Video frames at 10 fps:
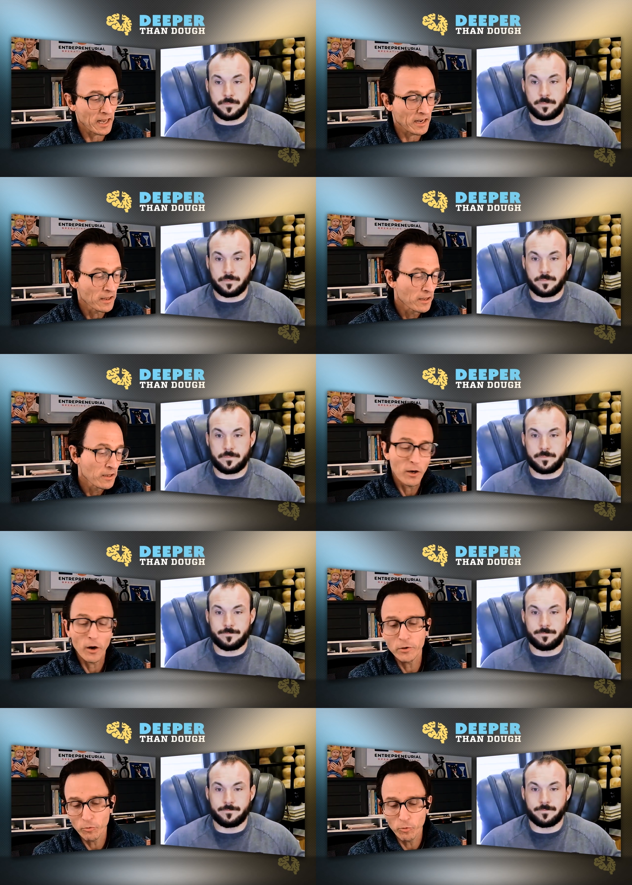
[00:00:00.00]
Speaker 1: that
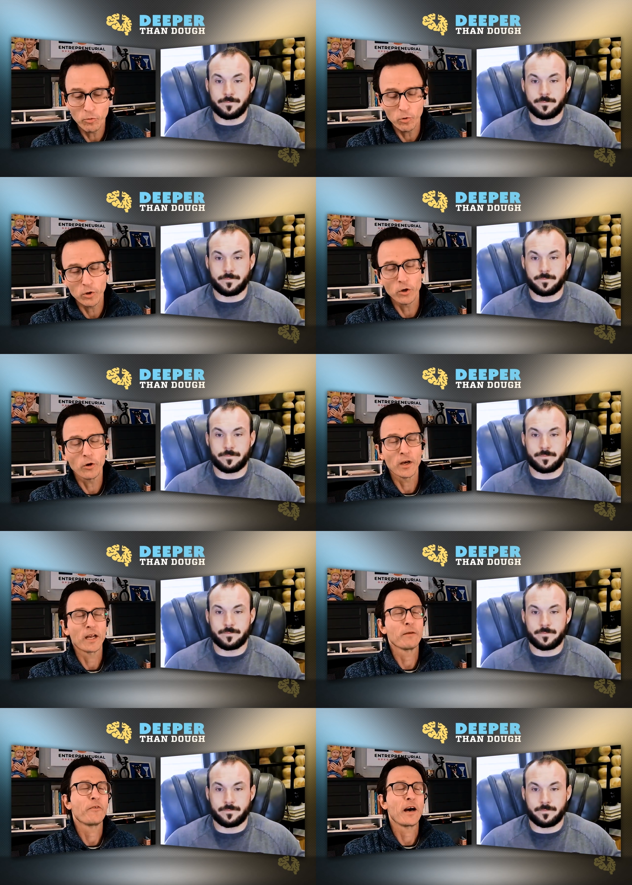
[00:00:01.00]
oh, it's woo woo, and
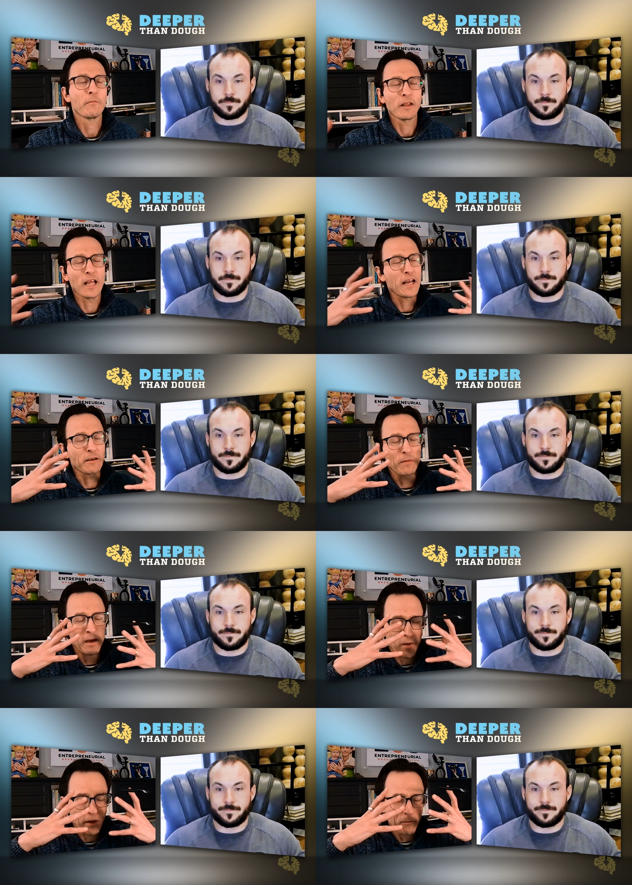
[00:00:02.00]
I'm fine. letting
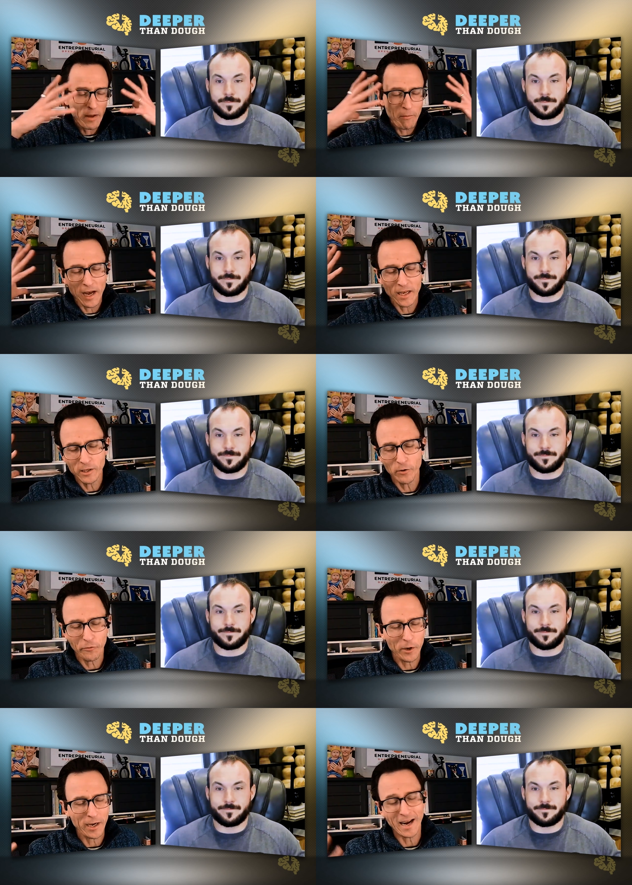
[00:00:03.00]
my my mind go
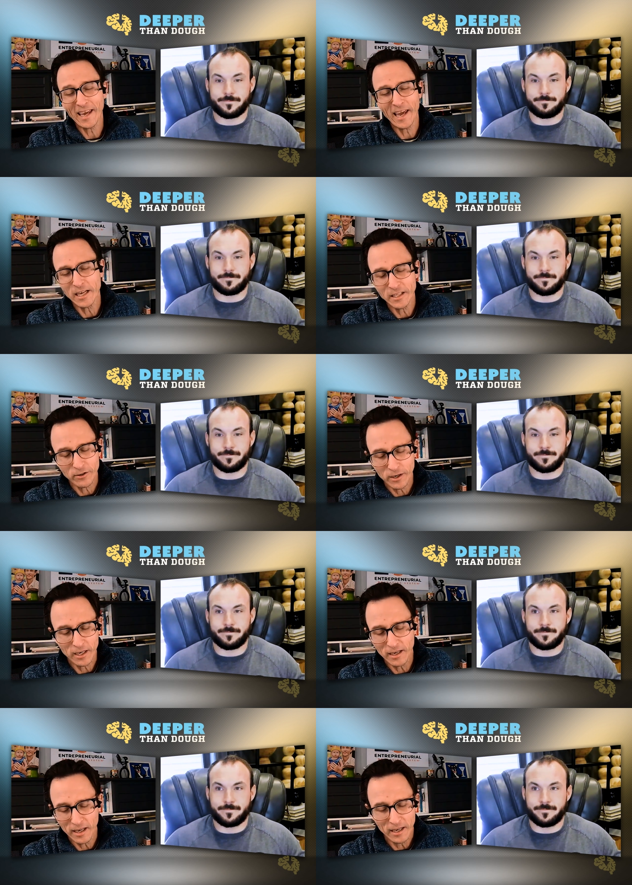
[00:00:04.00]
free, and I can't do
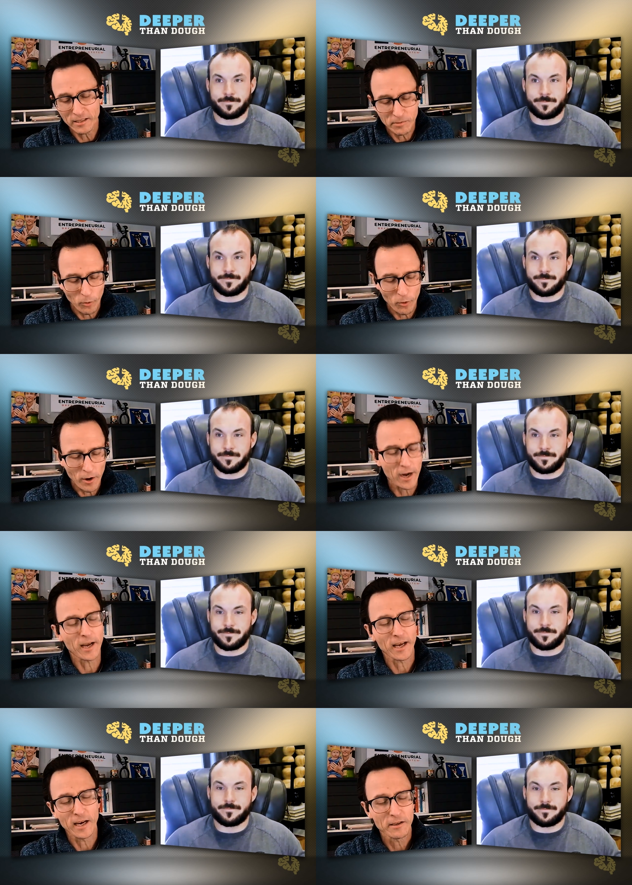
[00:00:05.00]
it, and it's
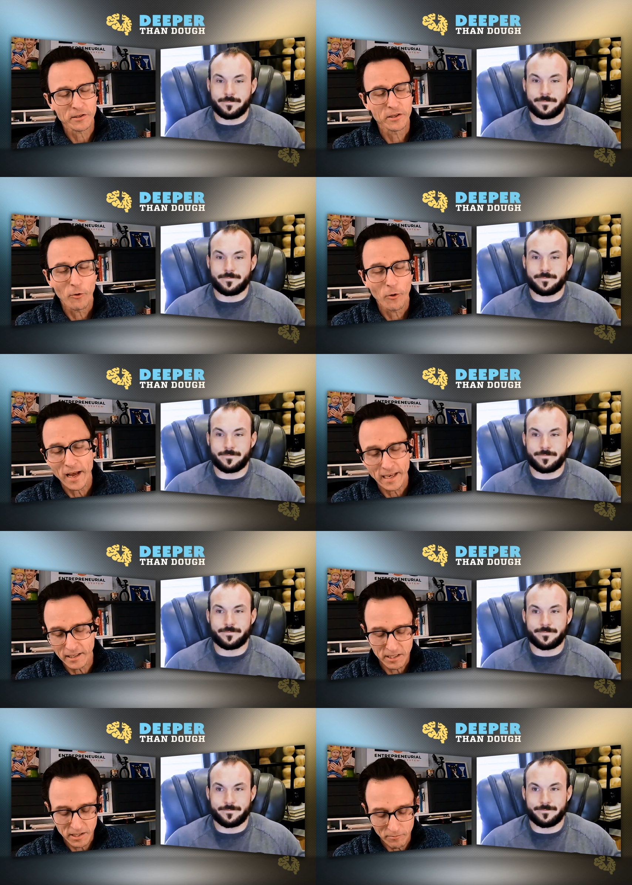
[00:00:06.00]
boring, and I, there's no way I
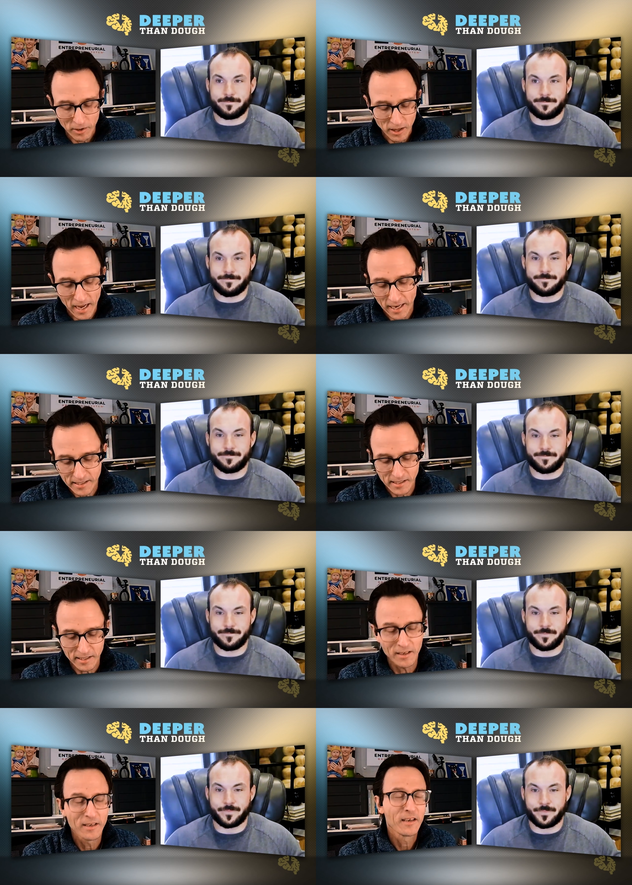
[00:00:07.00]
could sit and relax,
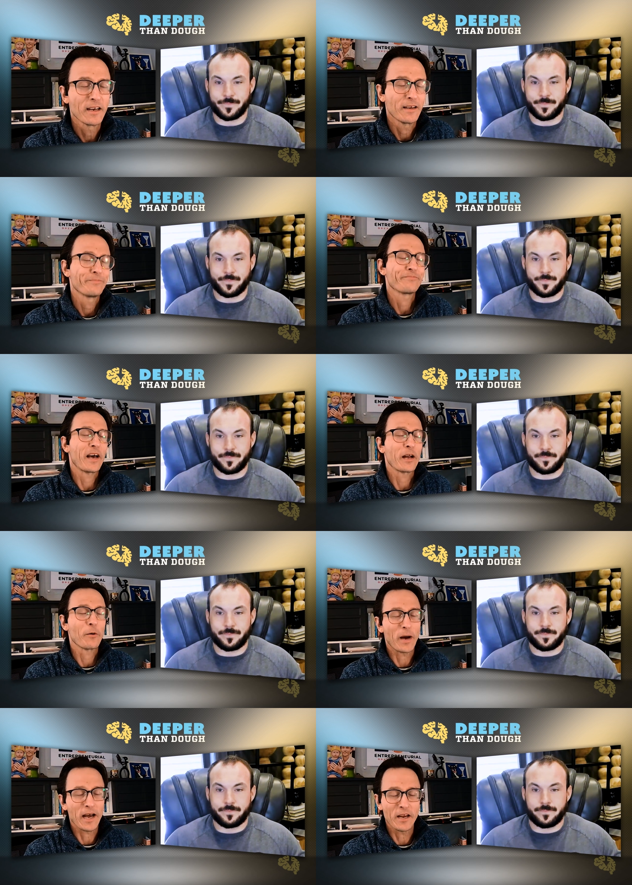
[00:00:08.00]
and I
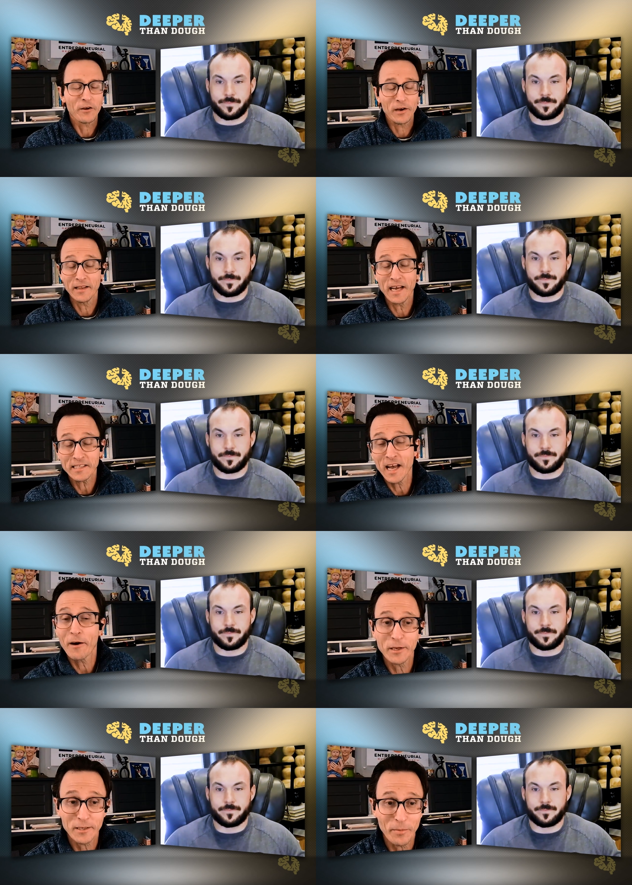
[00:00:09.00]
don't buy into it. And that's
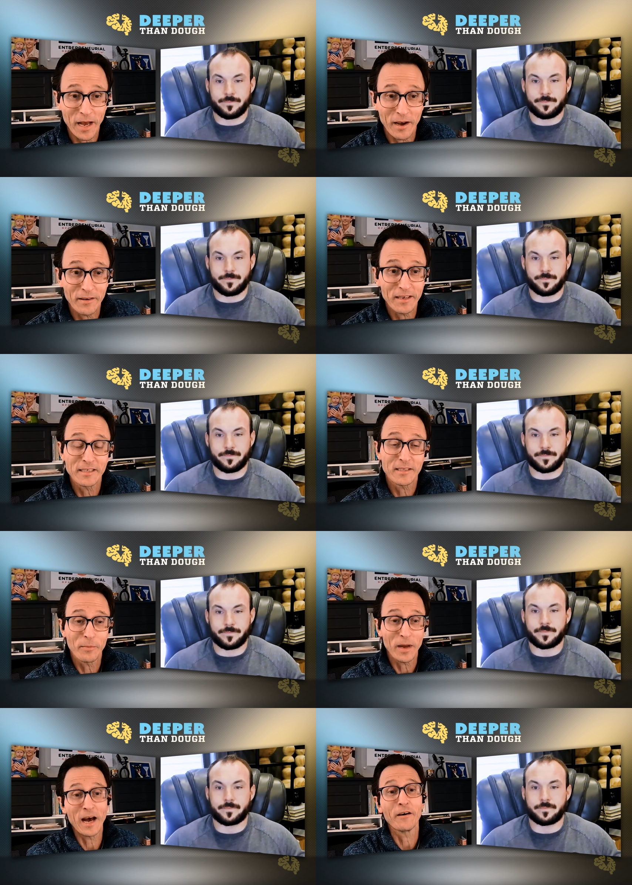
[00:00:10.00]
not what it's about. It's
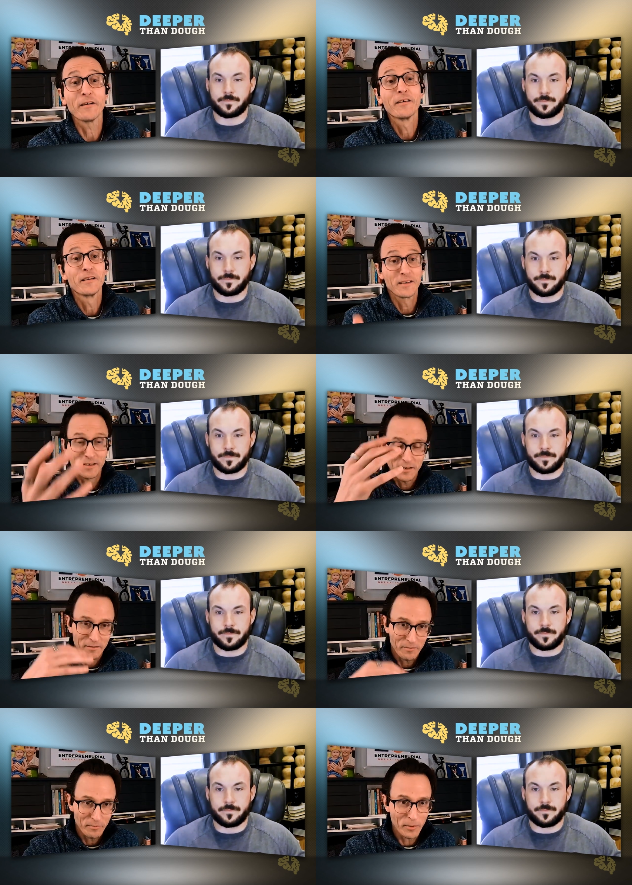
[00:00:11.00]
about
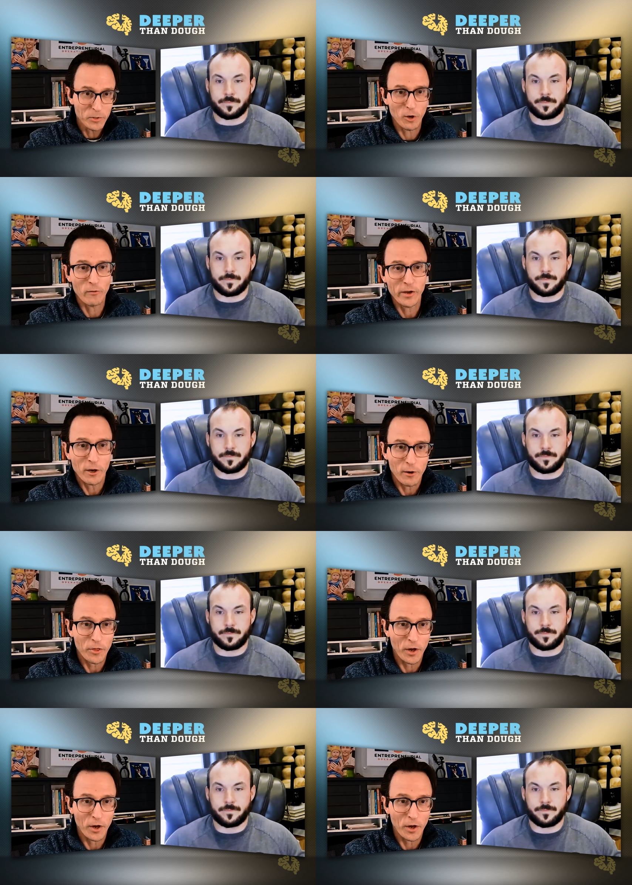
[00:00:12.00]
observing your